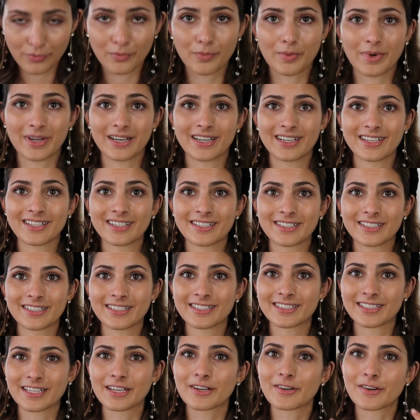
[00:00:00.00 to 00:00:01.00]
when the
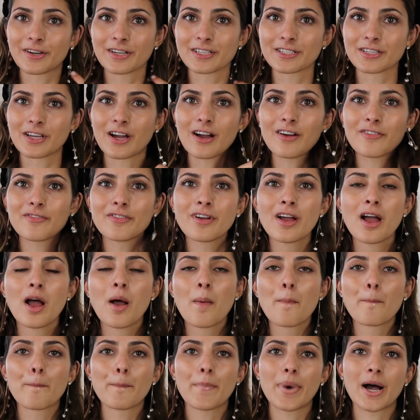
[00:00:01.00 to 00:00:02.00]
sticker is off.
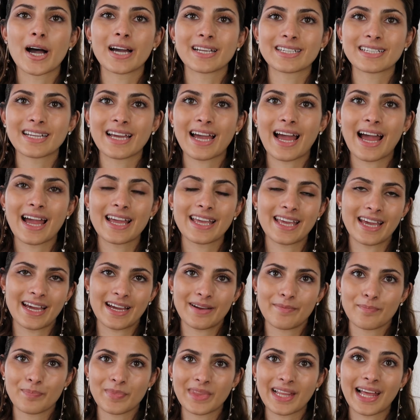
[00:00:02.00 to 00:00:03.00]
But
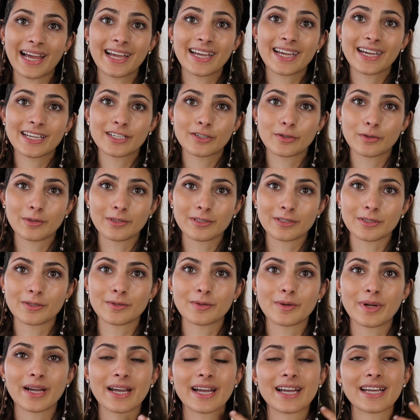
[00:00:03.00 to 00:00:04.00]
yeah, like I told
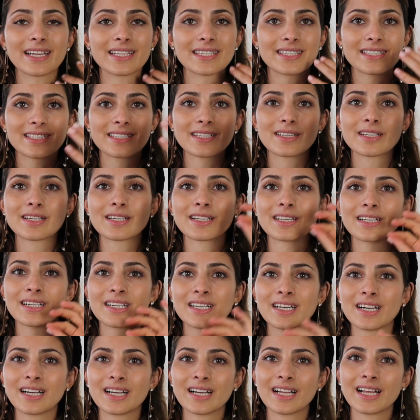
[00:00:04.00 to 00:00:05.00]
you, it's
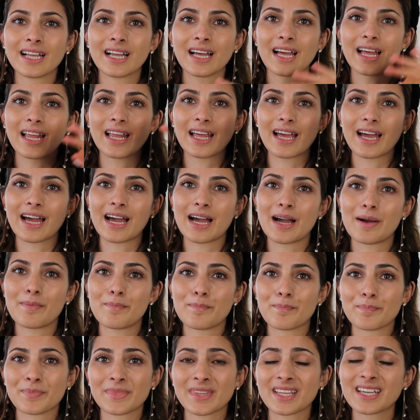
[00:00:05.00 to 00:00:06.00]

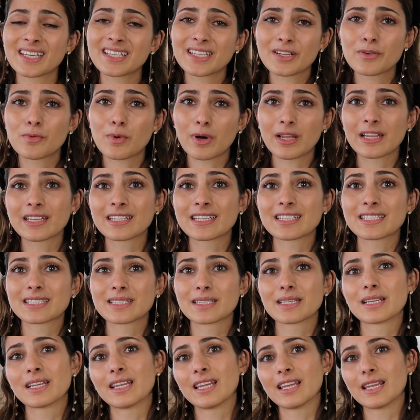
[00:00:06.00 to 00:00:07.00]
the quality is
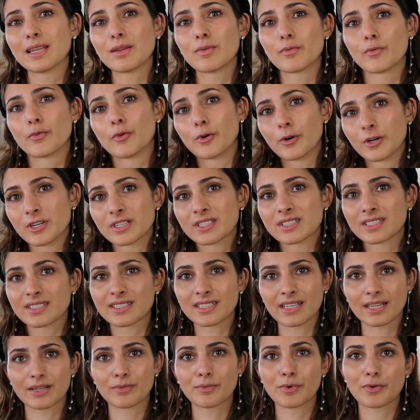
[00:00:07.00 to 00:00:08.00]
worse
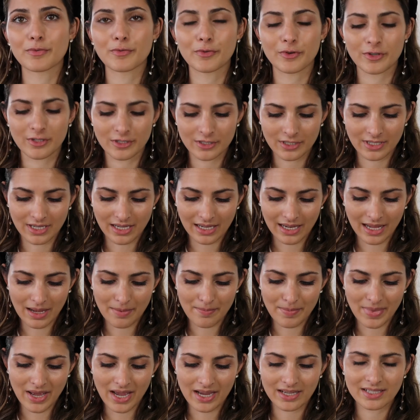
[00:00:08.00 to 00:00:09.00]
than with Water Chanel
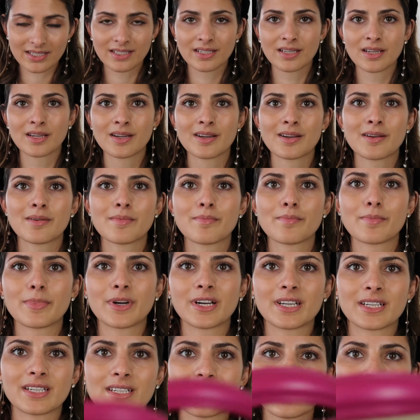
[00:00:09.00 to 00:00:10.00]
handbags,
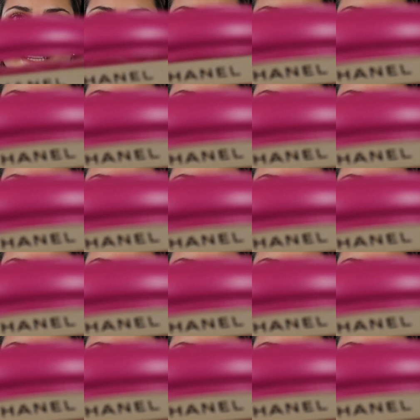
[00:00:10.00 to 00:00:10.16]
but